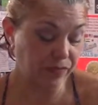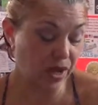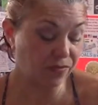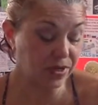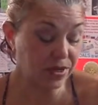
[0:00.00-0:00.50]

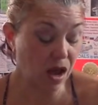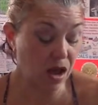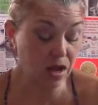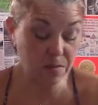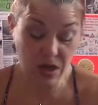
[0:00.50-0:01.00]
At the
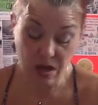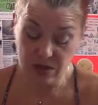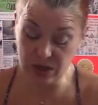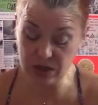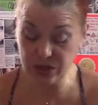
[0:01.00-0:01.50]
time,
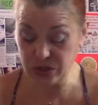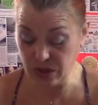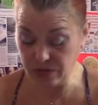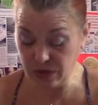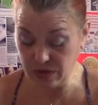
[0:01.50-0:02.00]
the
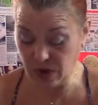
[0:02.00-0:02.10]
conservative